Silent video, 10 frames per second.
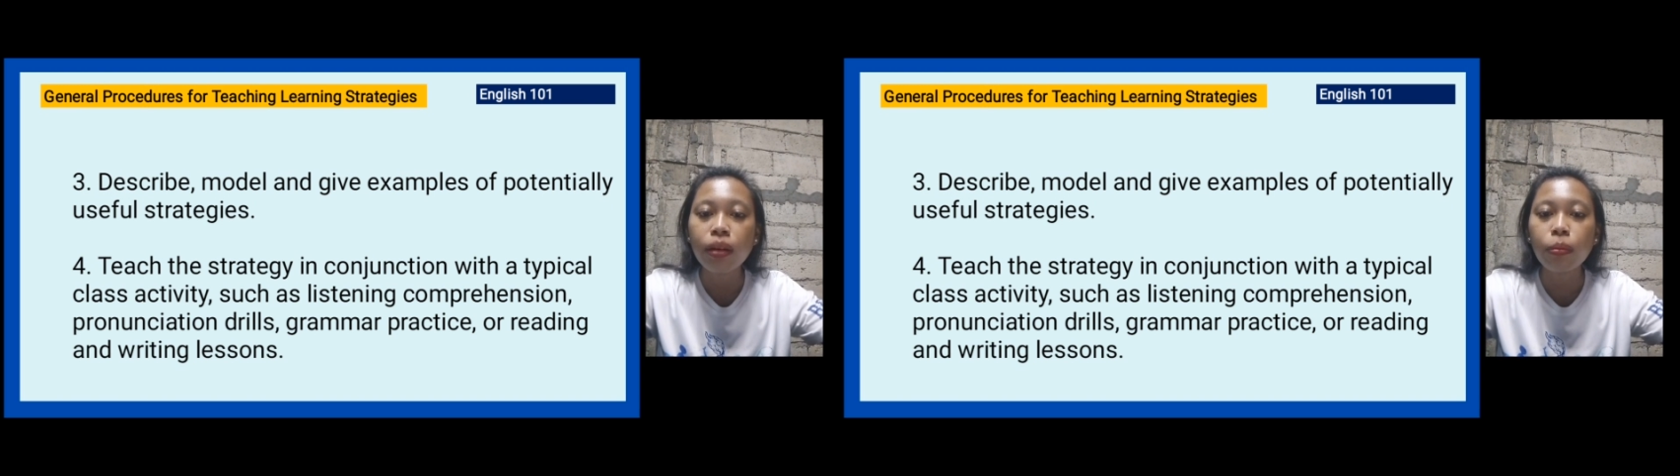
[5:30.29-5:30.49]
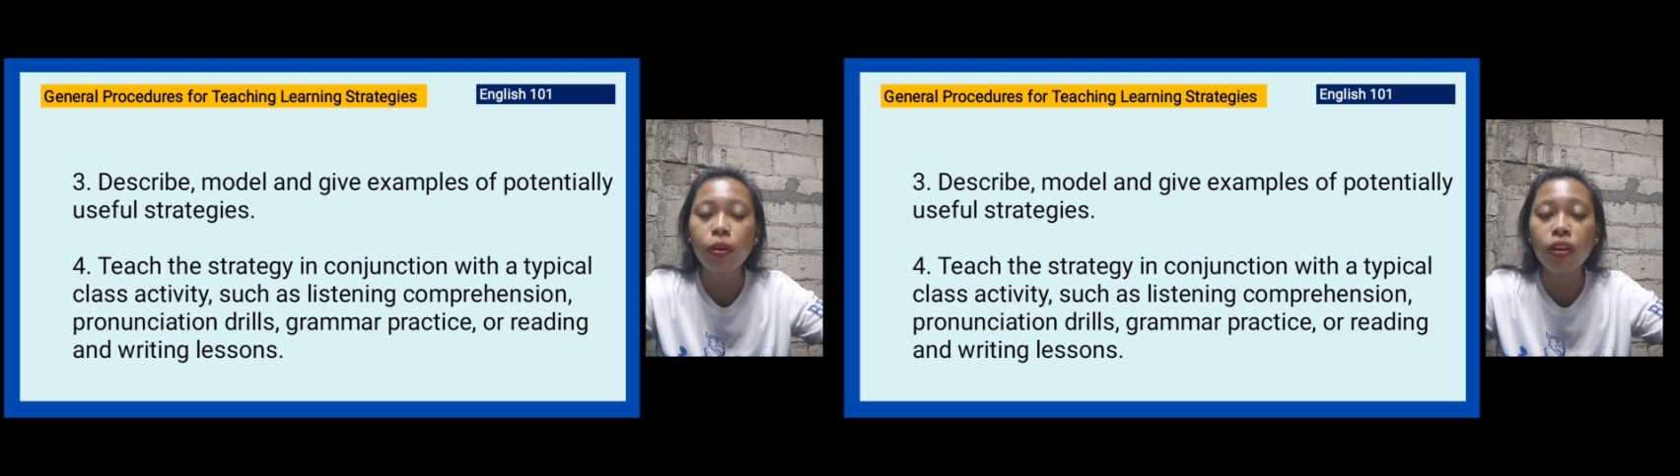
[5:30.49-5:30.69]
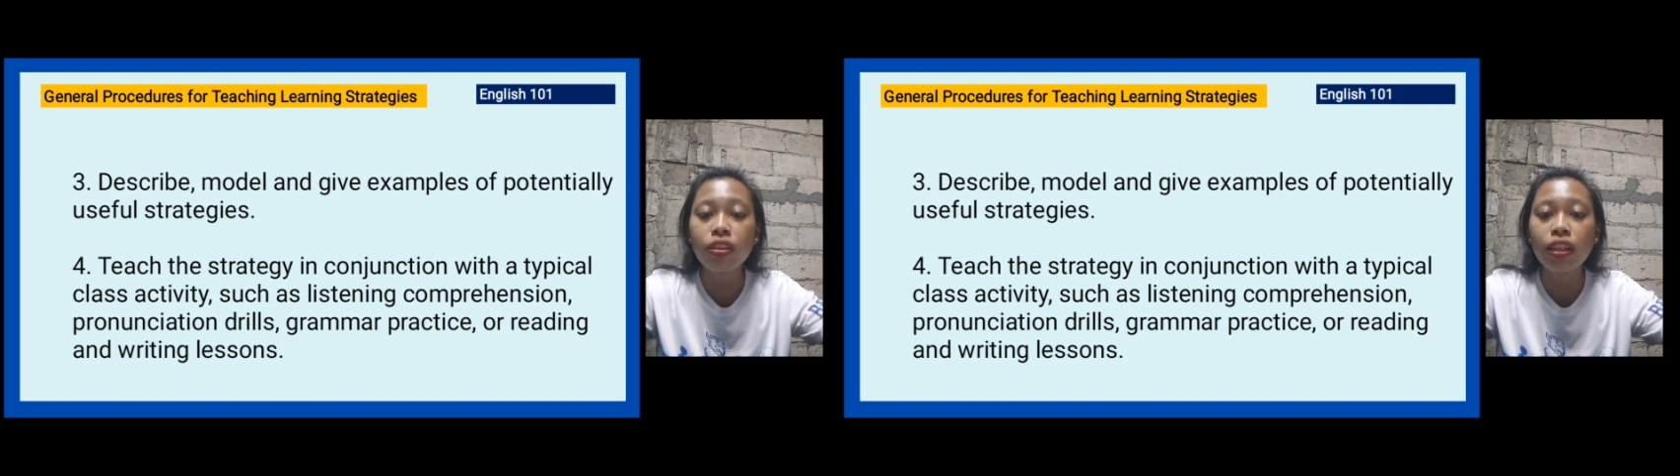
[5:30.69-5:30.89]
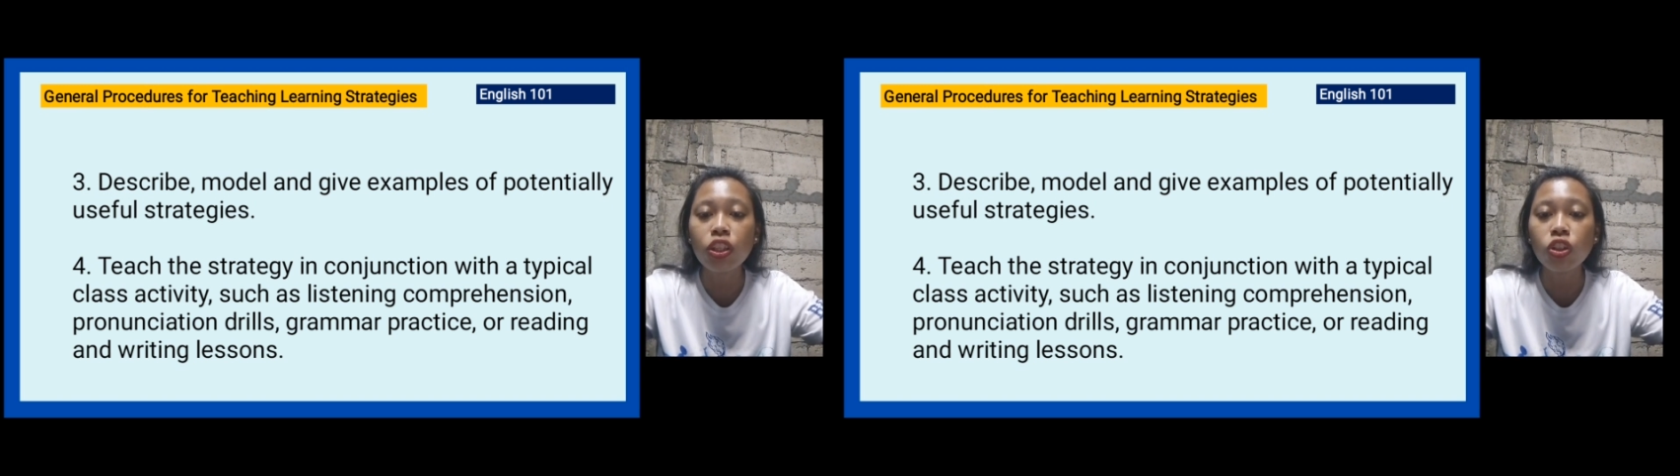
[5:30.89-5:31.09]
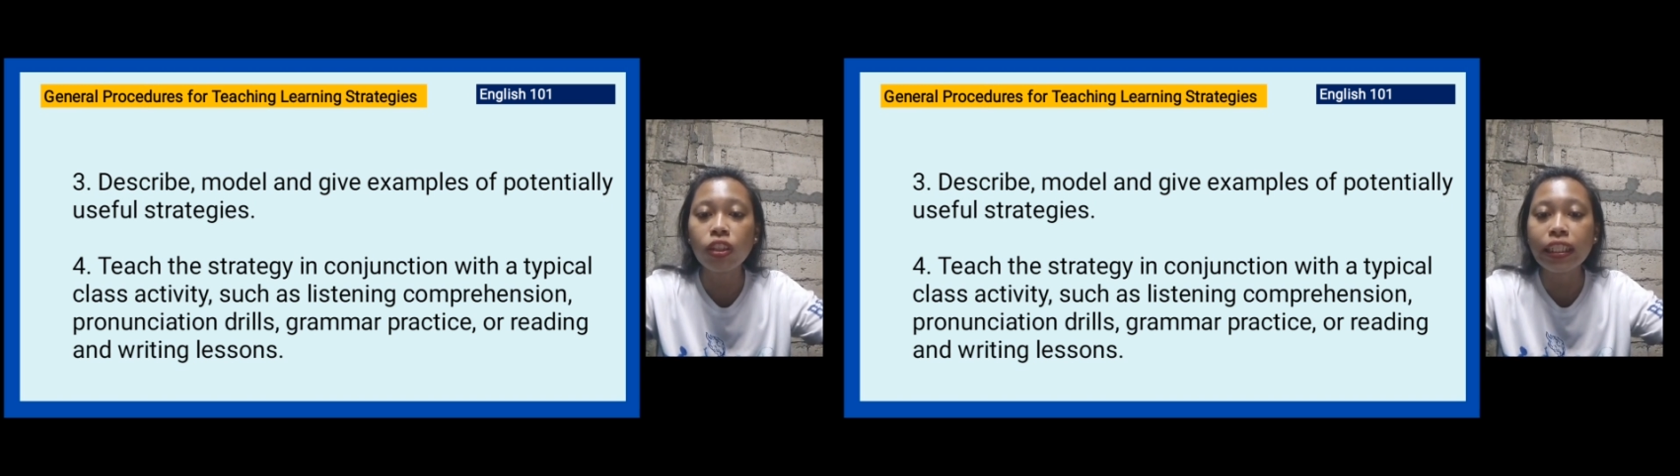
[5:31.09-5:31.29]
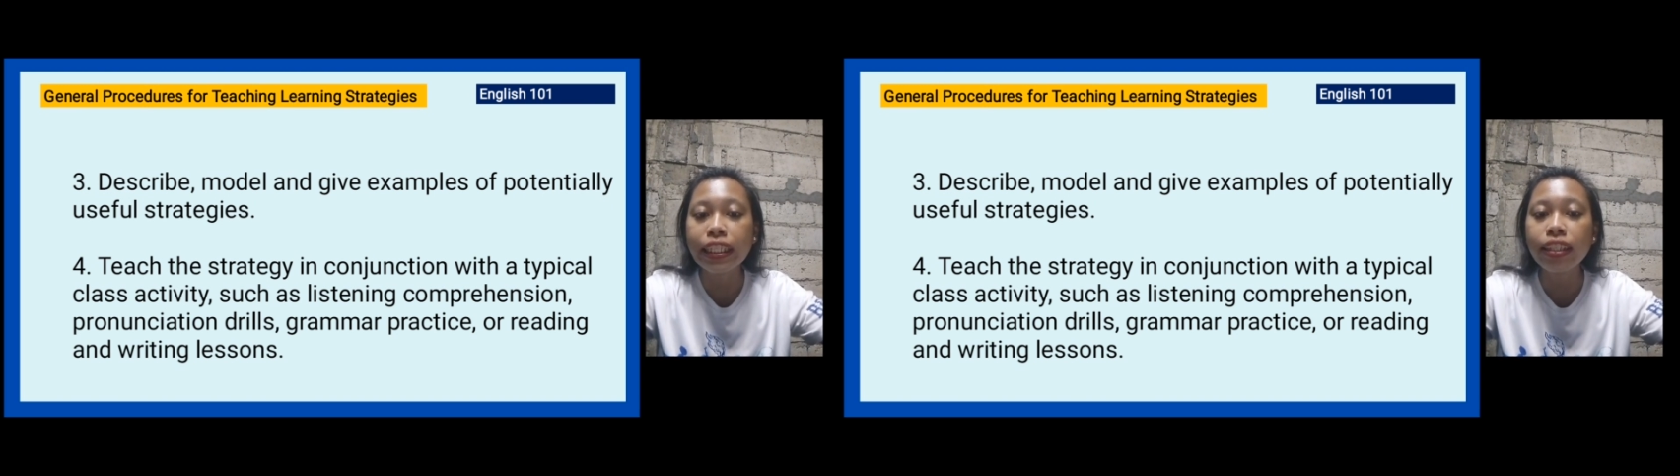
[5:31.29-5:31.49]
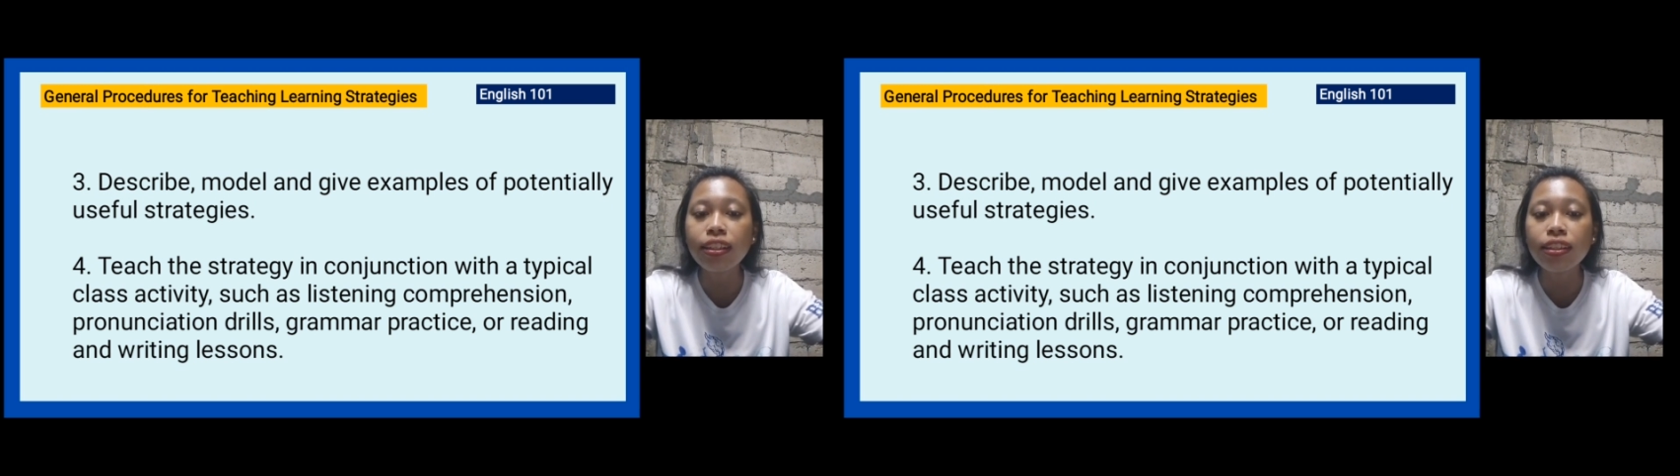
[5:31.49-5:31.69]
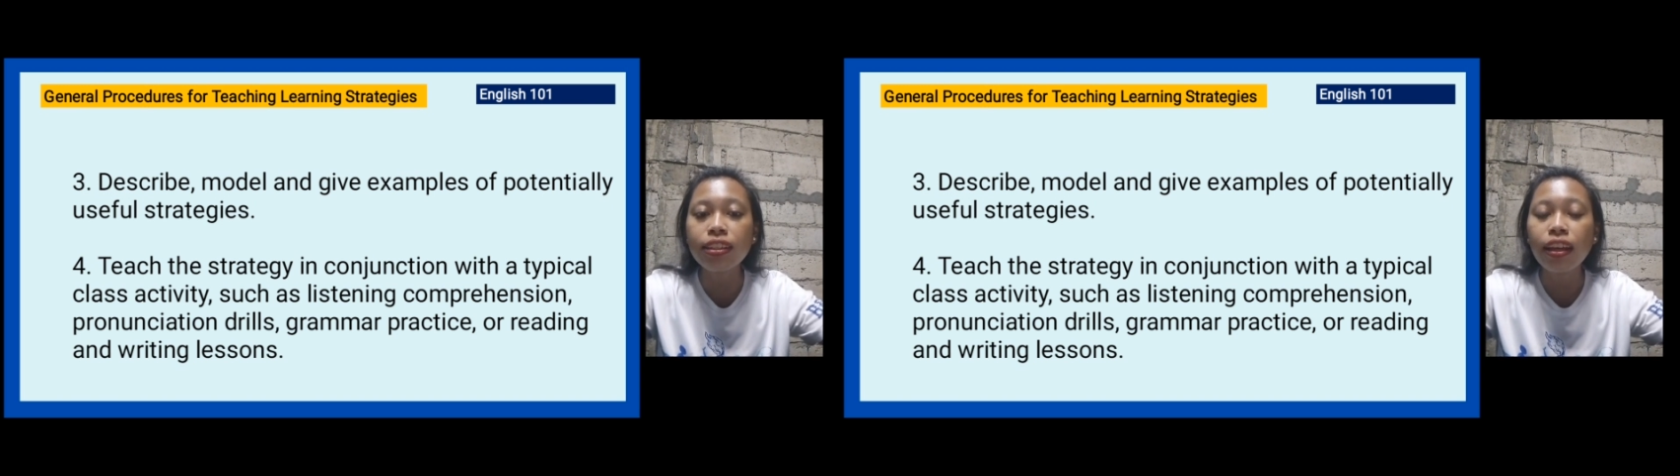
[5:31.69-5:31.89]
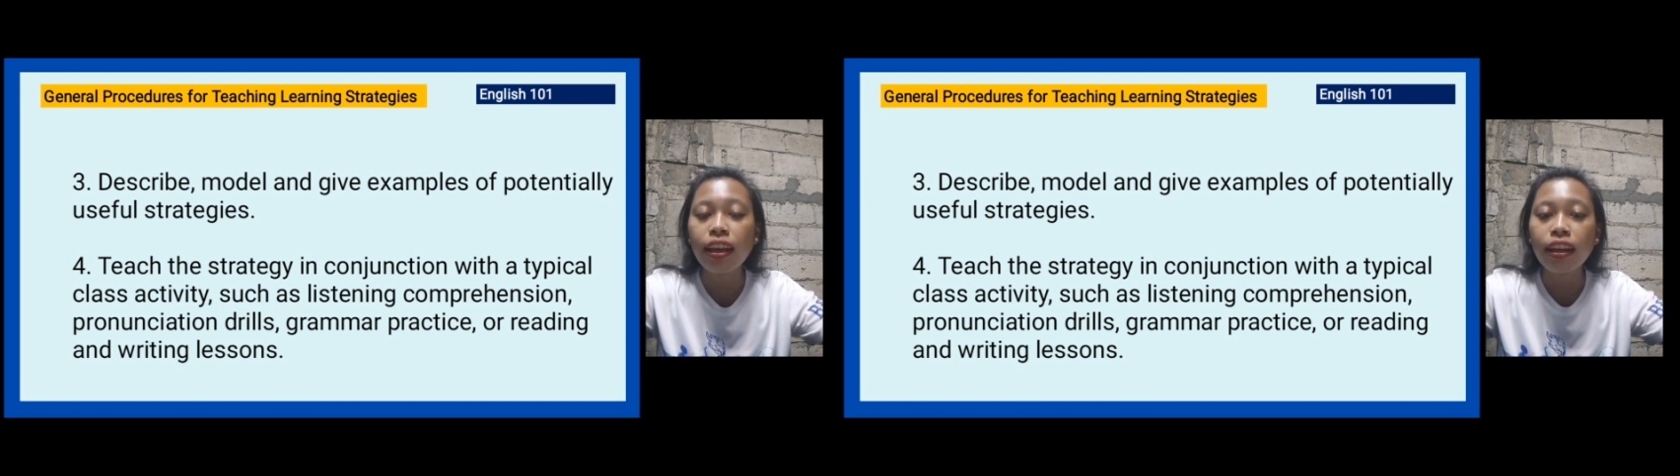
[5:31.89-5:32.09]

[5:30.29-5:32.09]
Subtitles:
pronunciation drills,